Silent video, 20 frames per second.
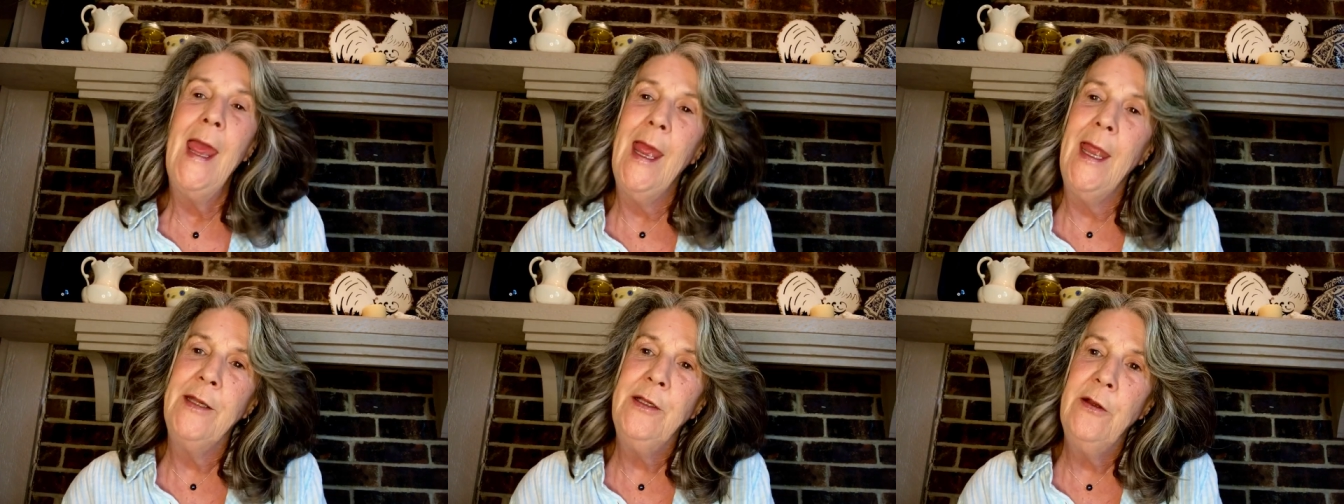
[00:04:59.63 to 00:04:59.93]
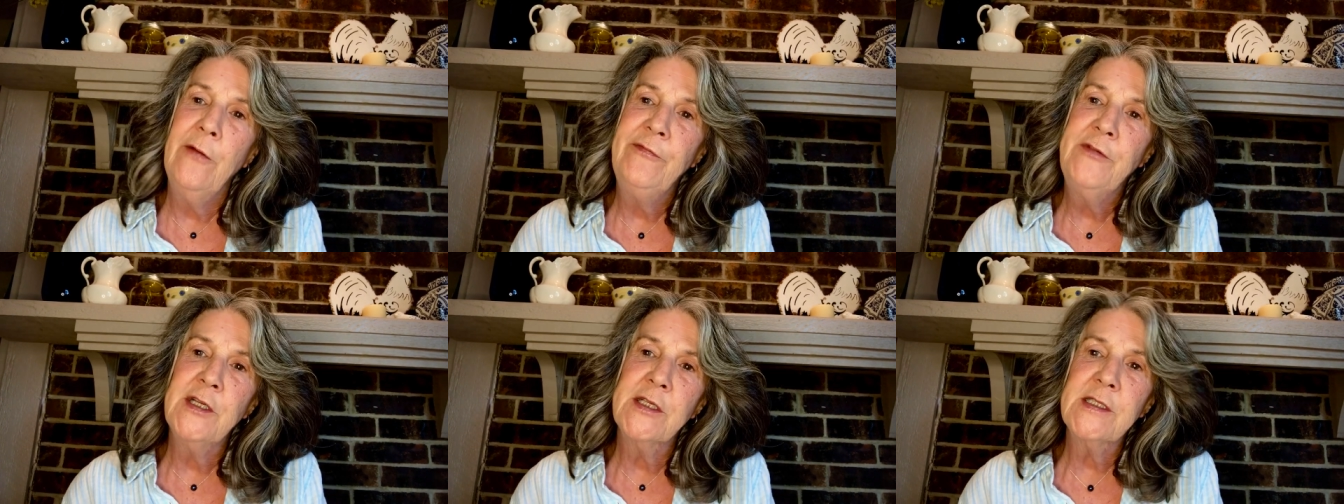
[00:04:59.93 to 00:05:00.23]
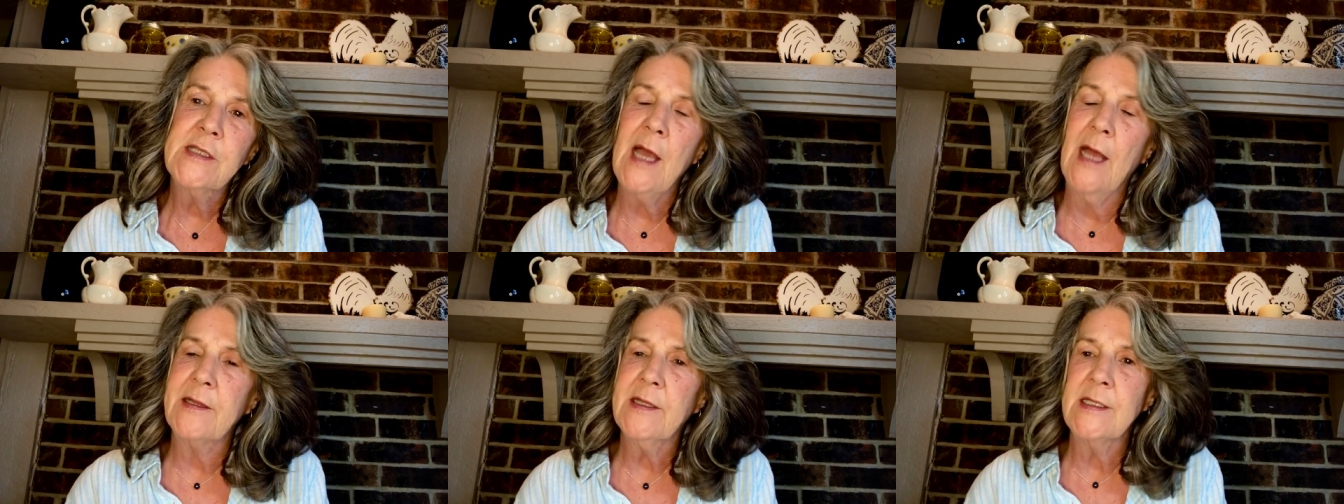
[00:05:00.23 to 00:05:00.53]
and you've
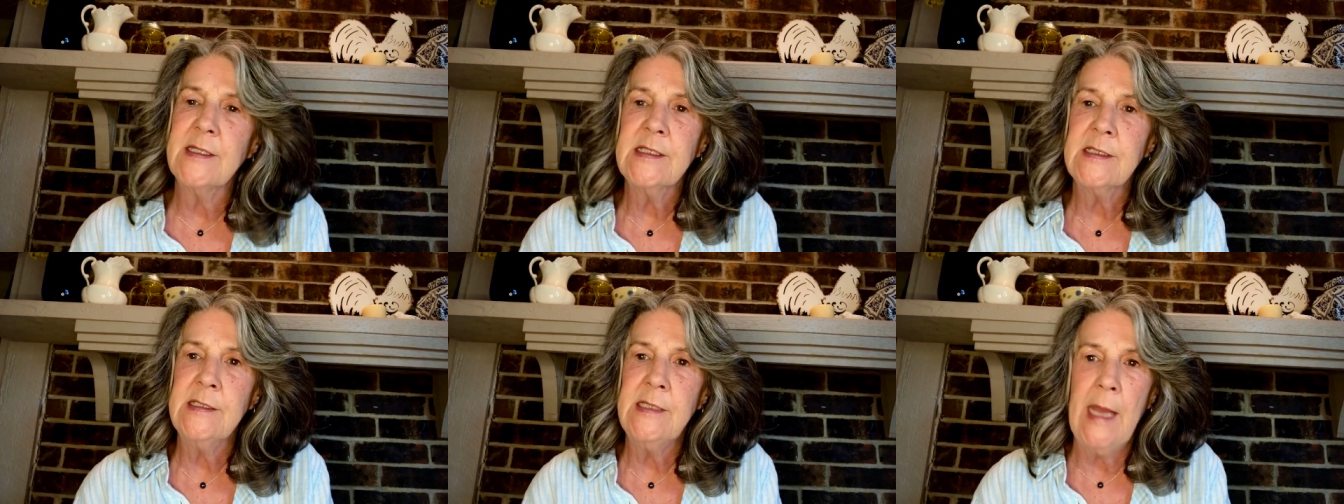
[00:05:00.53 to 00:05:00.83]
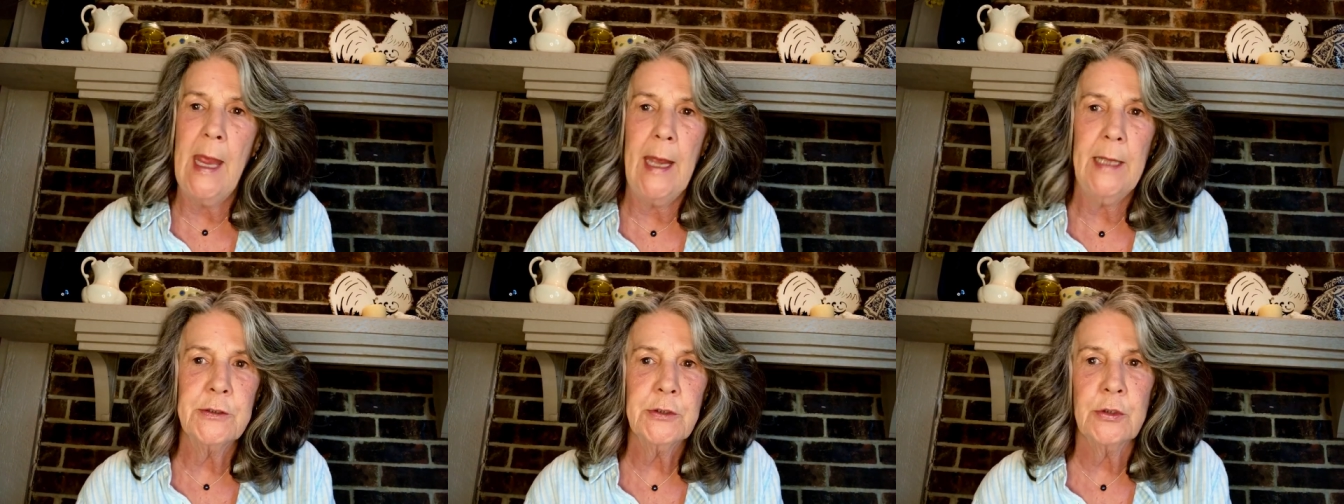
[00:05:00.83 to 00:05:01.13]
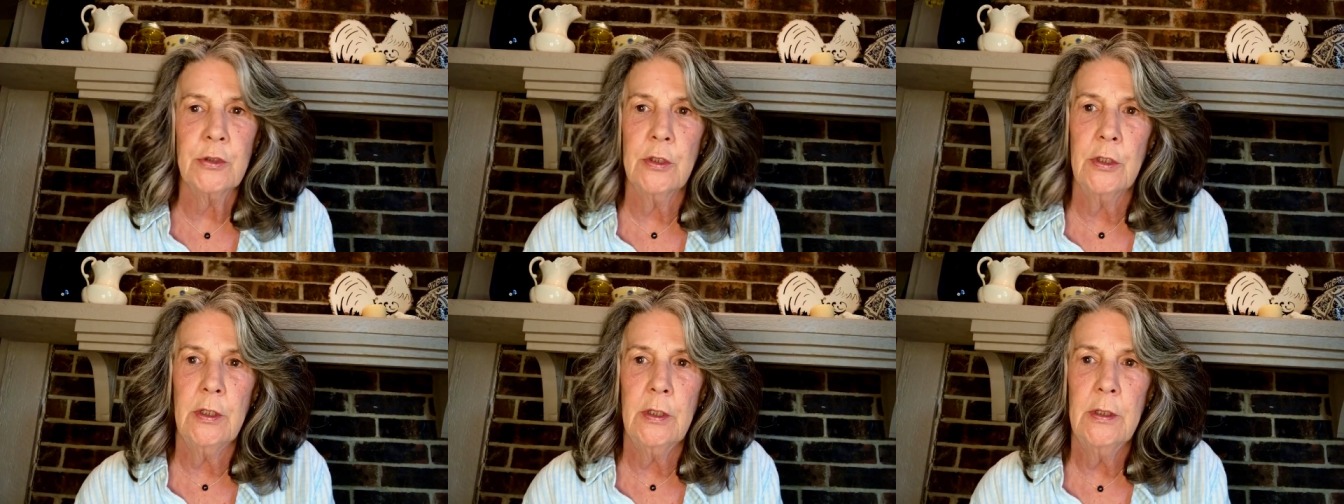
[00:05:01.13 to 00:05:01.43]
just got this
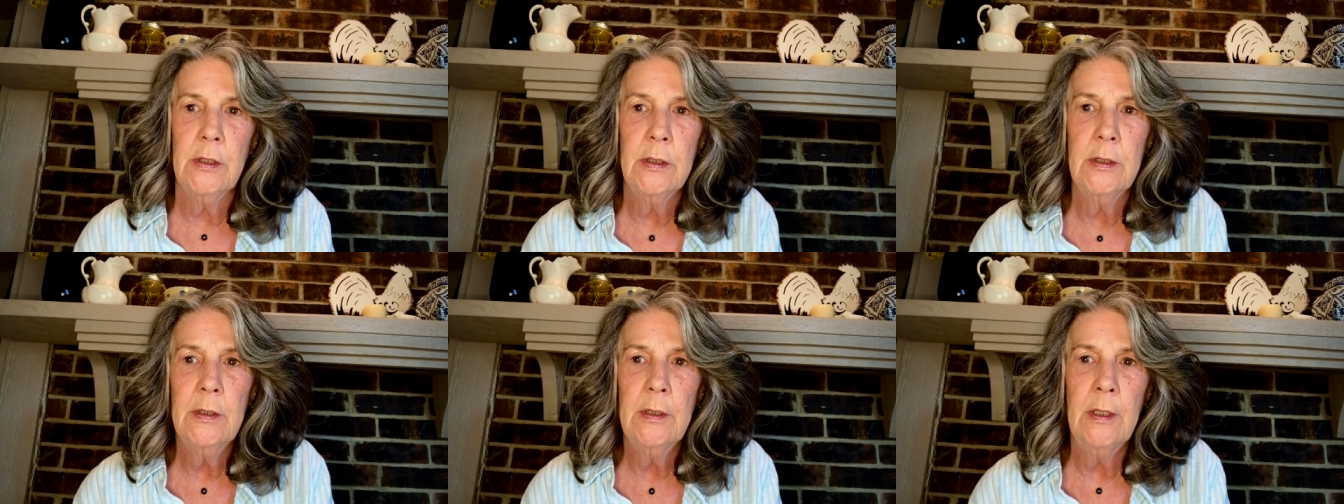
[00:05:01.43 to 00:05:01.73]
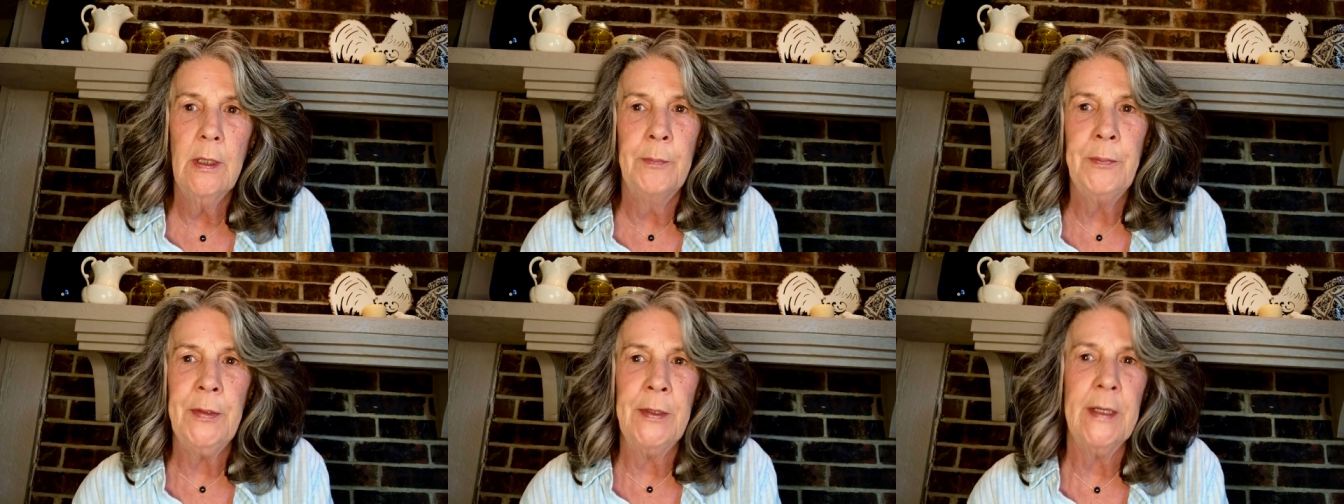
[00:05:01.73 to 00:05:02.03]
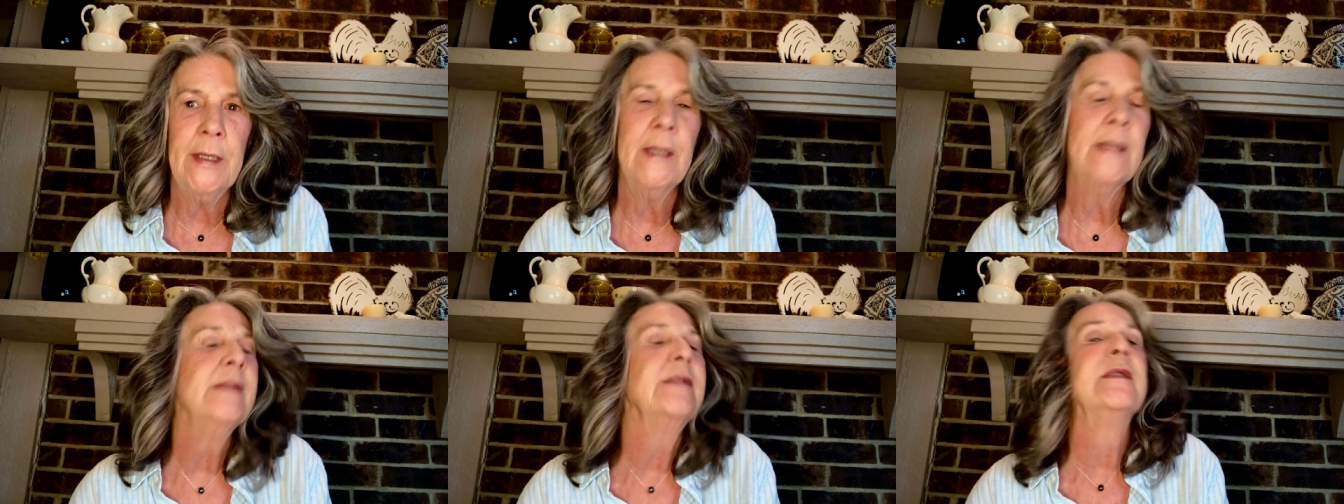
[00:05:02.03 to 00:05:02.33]
natural
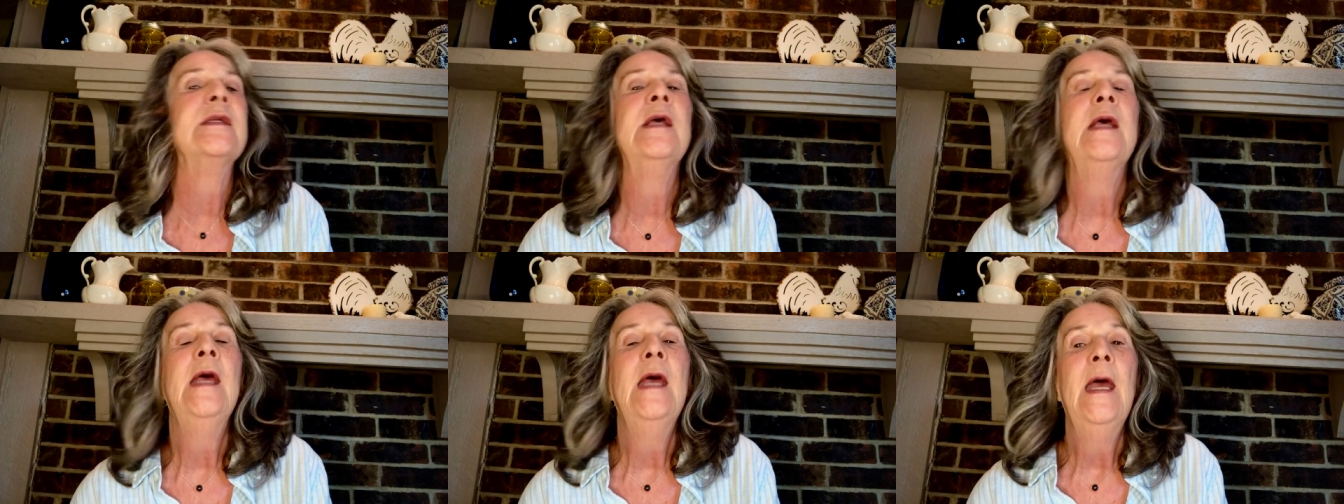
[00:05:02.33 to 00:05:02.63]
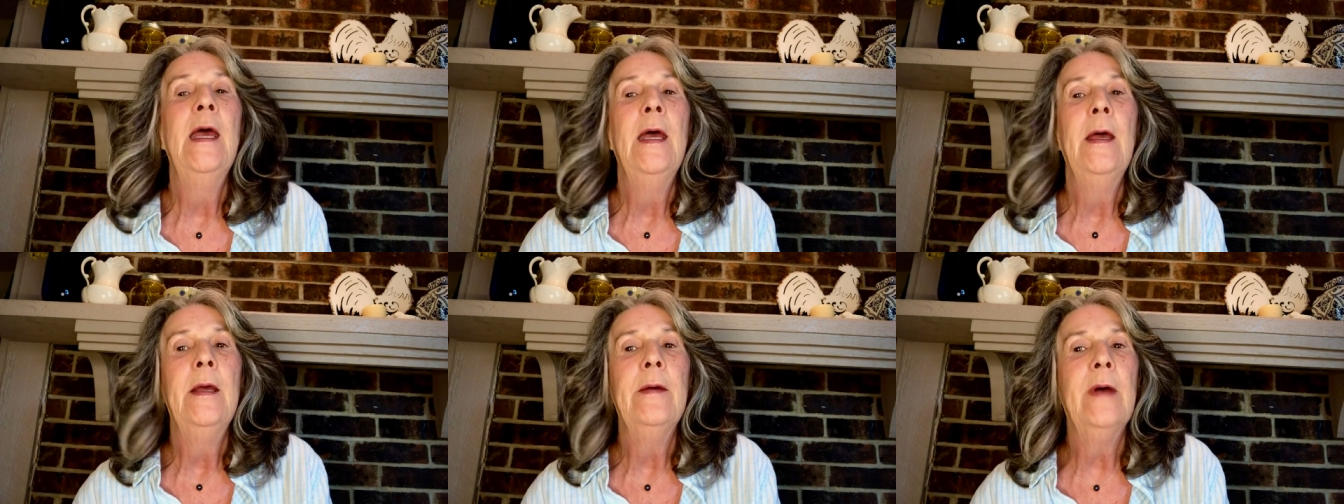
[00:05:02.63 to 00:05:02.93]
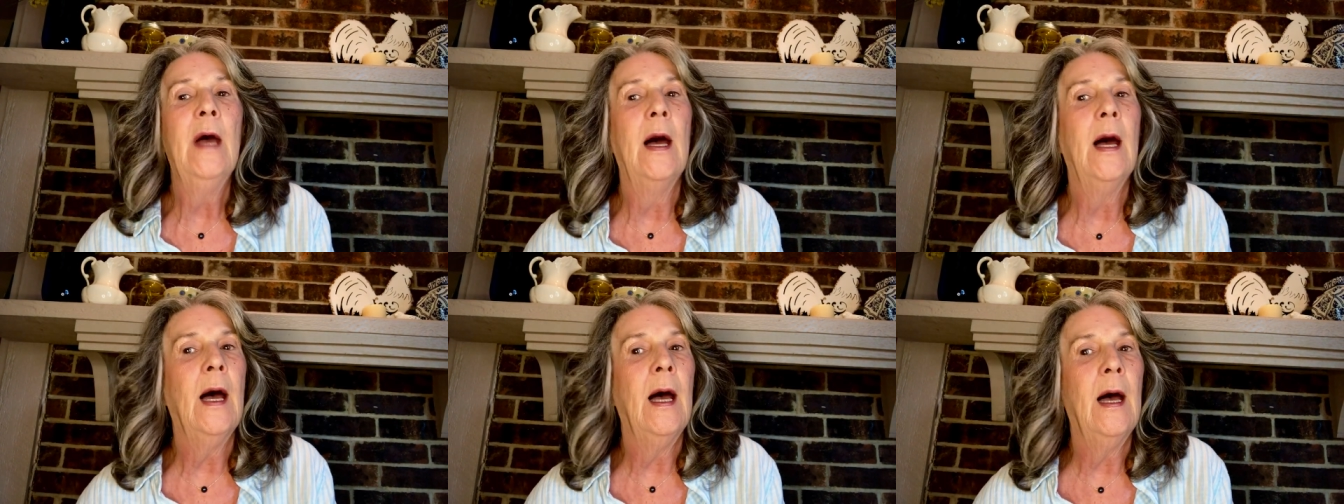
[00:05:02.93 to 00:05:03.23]
appearance.
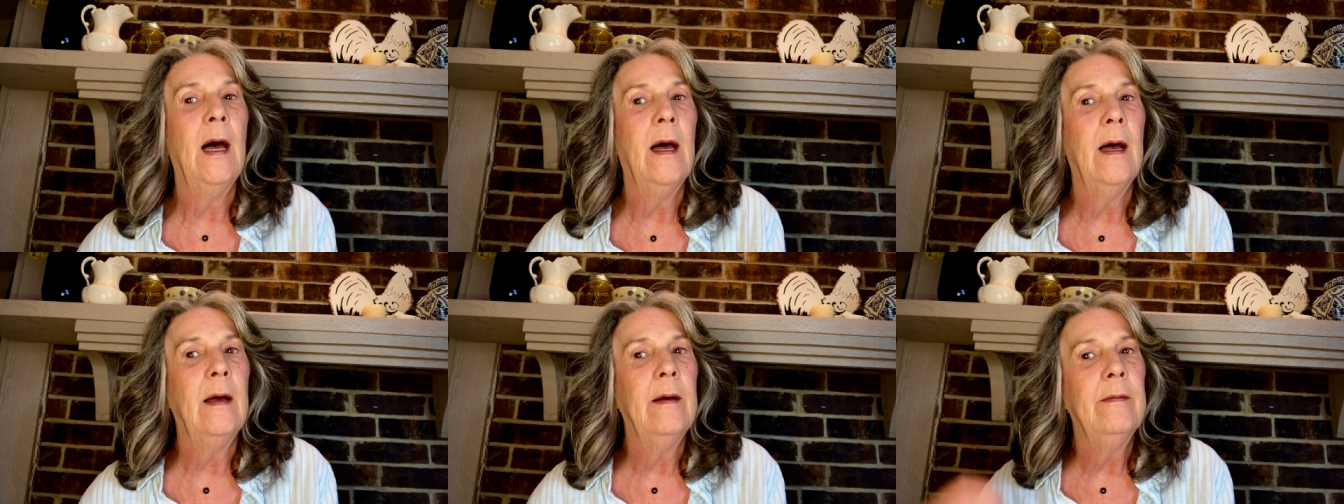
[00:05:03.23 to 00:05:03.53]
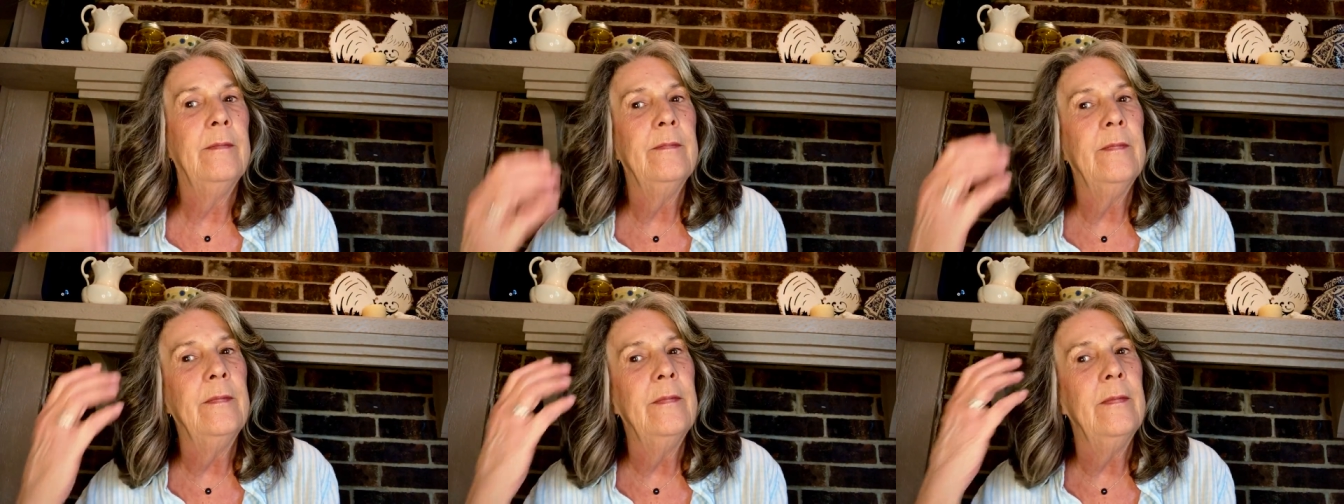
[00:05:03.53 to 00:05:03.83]
Uh,